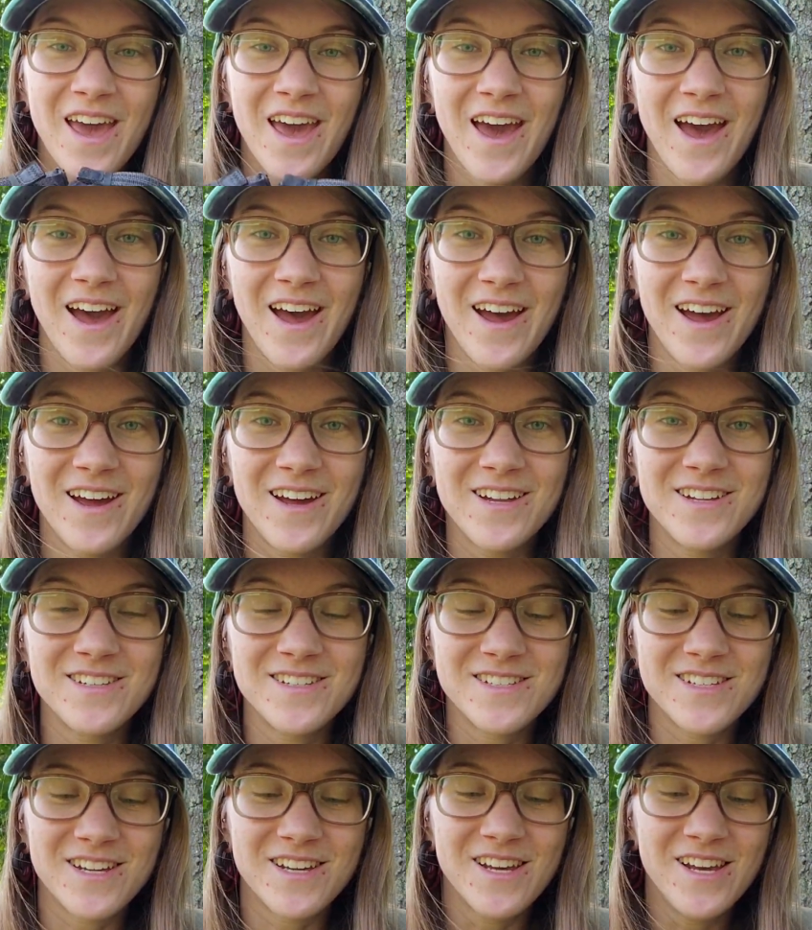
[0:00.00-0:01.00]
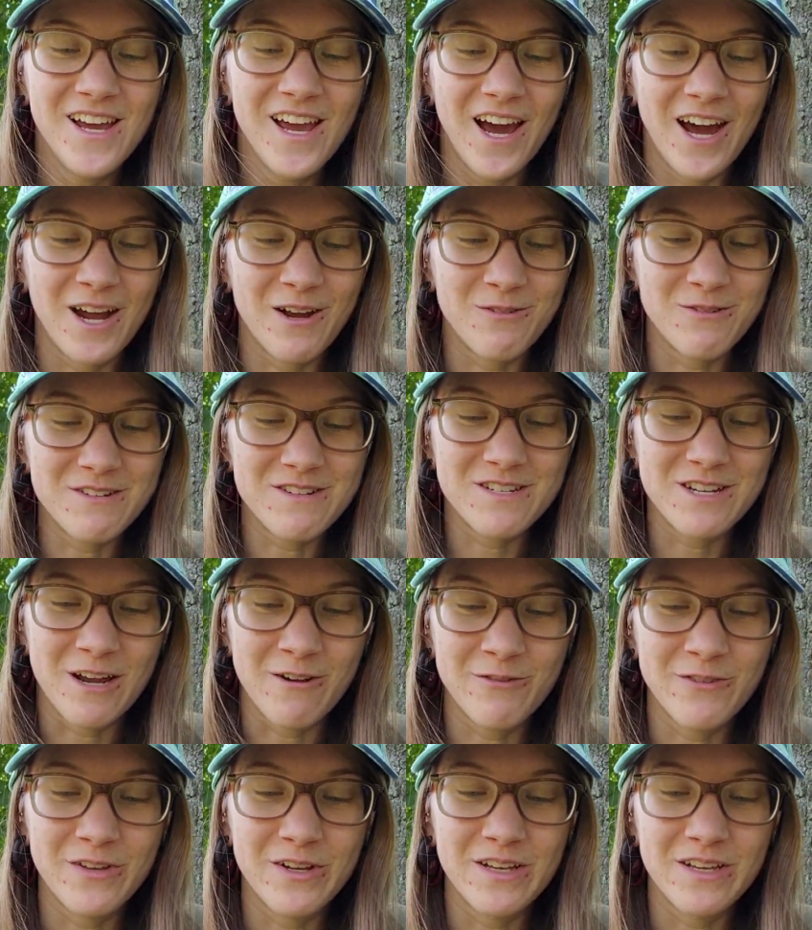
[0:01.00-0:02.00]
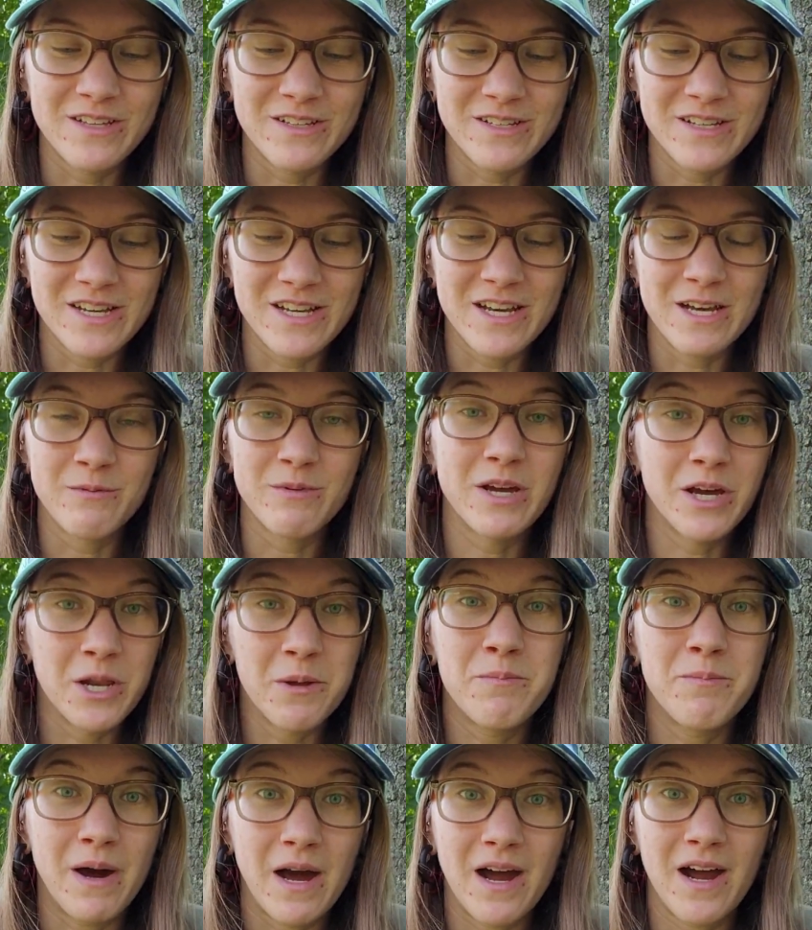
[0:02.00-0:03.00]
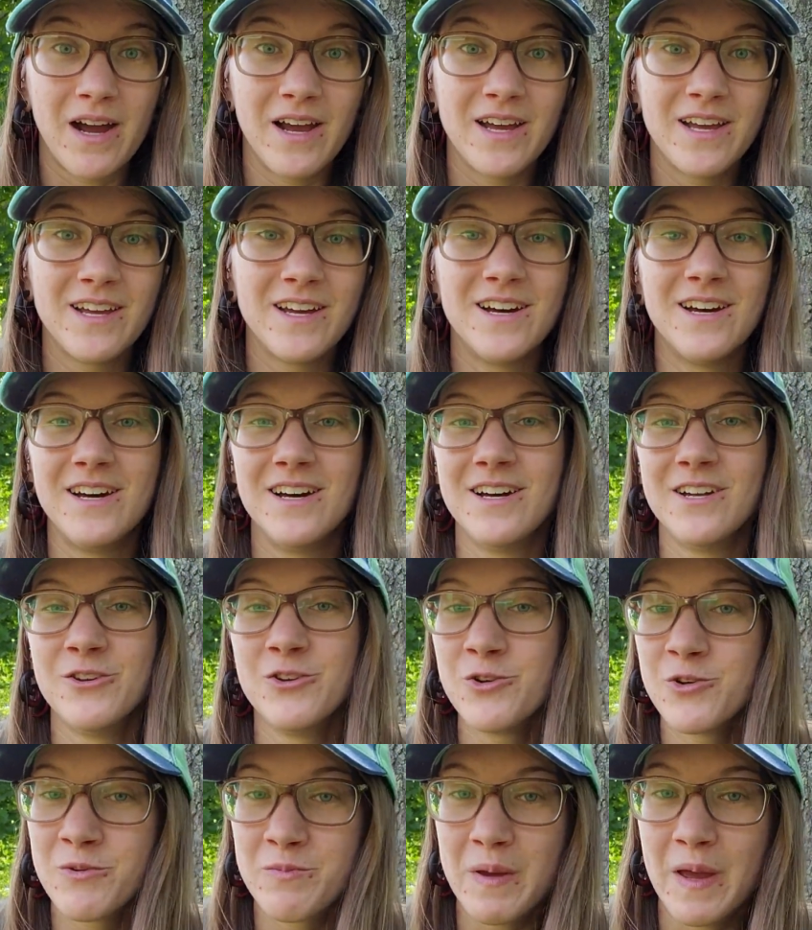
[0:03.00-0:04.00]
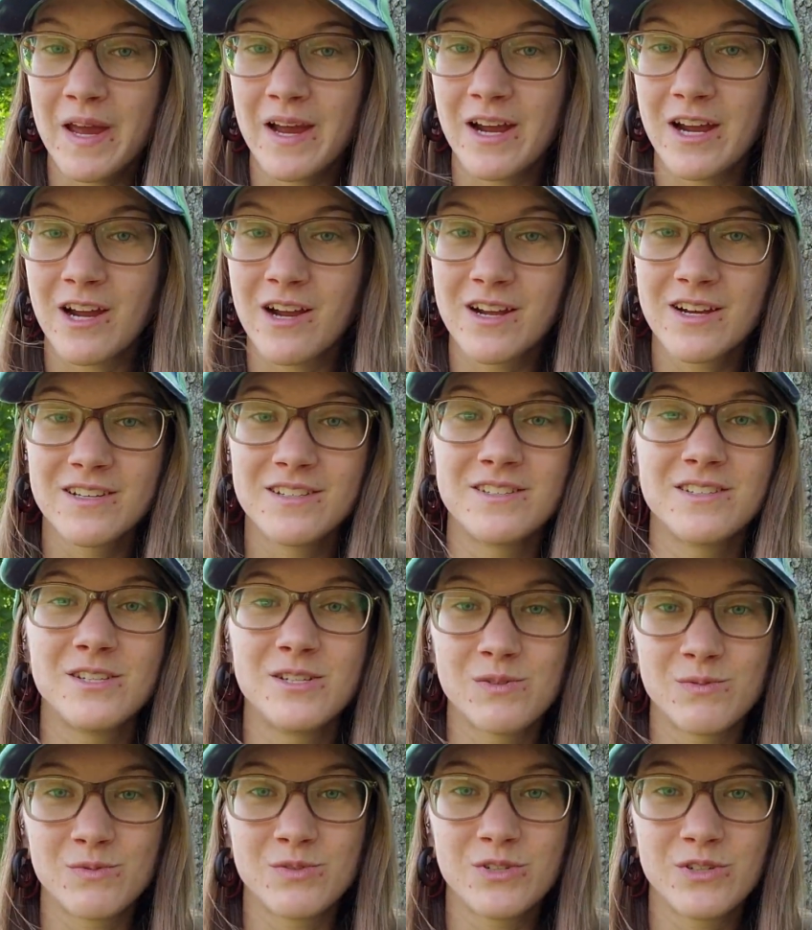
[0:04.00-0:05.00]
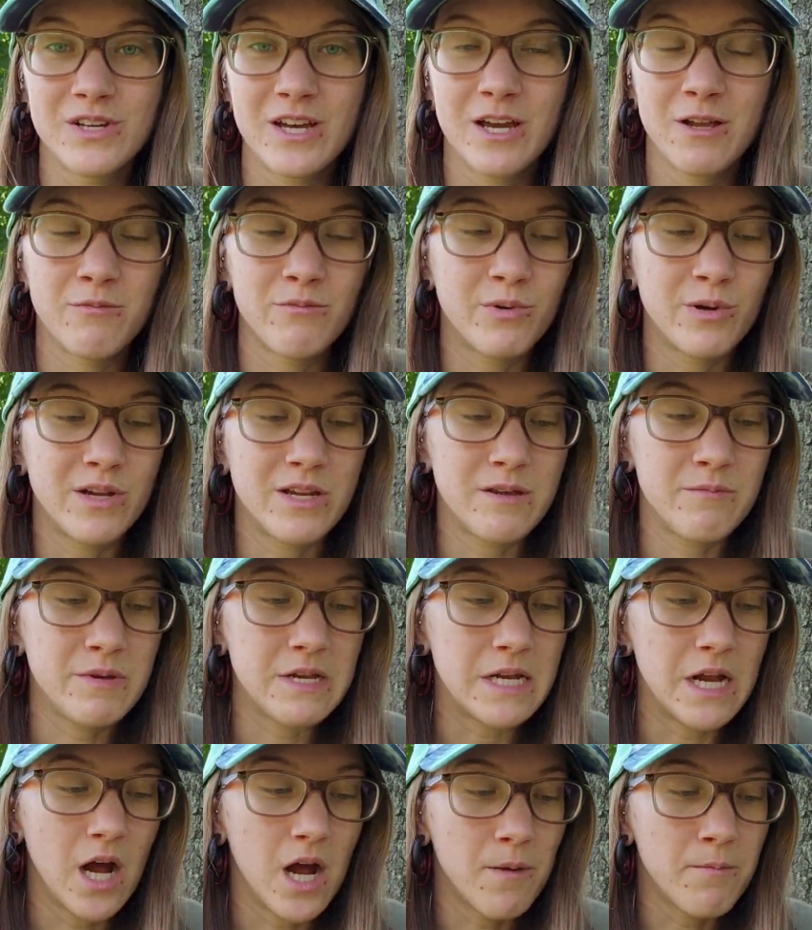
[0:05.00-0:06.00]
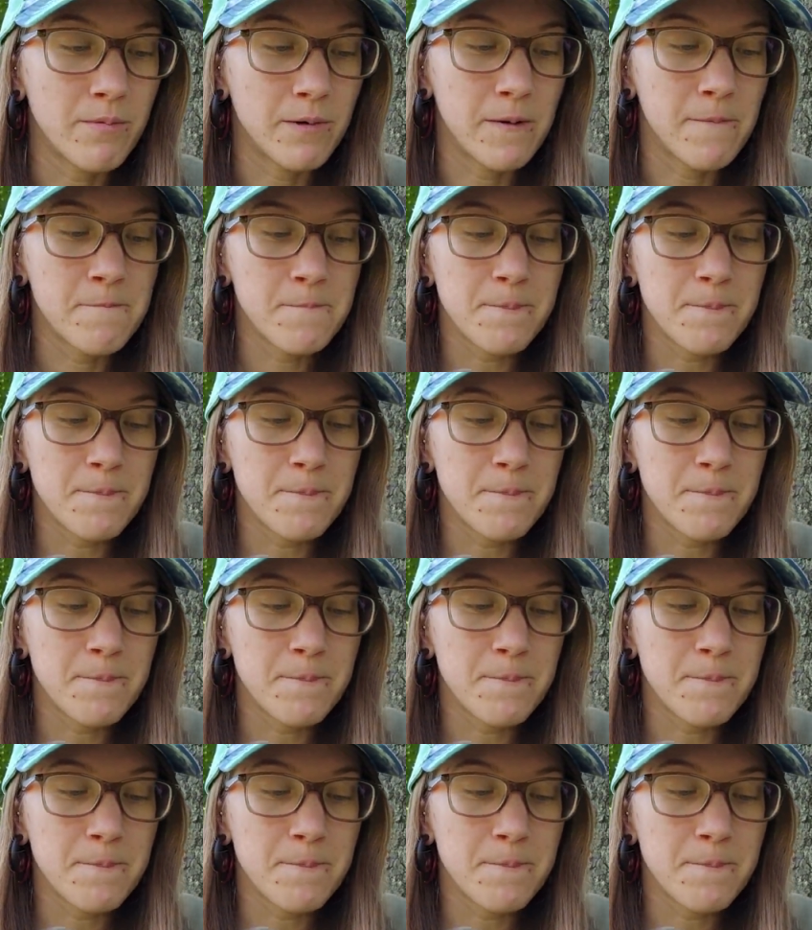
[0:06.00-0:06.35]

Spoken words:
and I would definitely am gonna buy a new pair because these ones are getting pretty beat up.